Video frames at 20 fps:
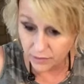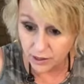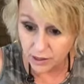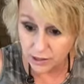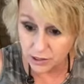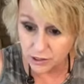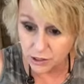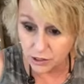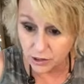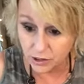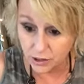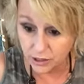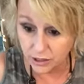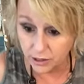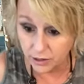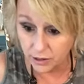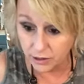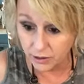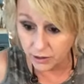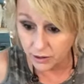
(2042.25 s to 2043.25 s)
I've got y'all
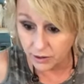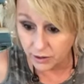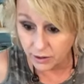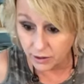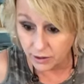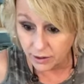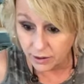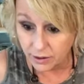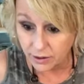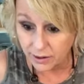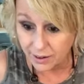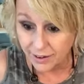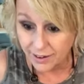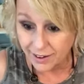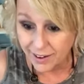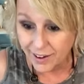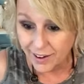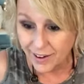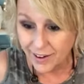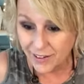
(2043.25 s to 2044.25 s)
here.
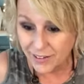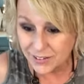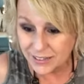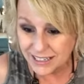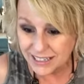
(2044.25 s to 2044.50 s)
Oh,